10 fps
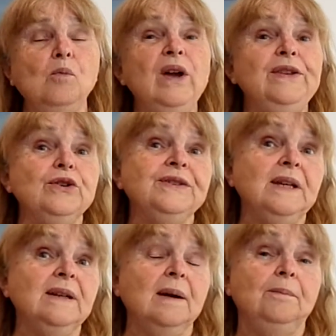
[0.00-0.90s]
when there's
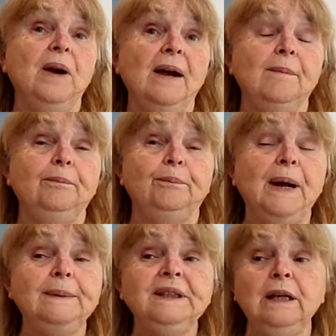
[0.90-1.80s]
a
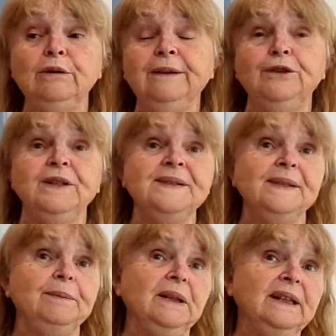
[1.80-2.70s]
public hearing for
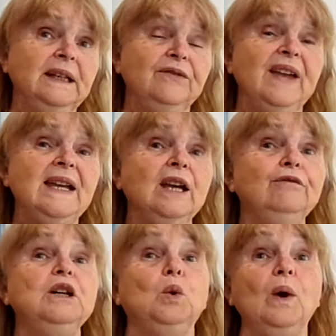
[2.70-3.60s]
disability, they can
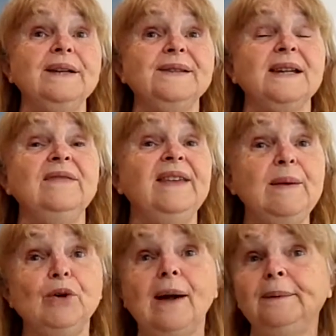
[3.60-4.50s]
request, and
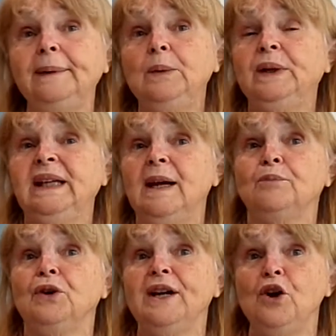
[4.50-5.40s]
they probably would get a
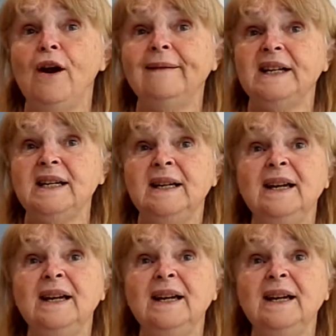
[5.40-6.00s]
priority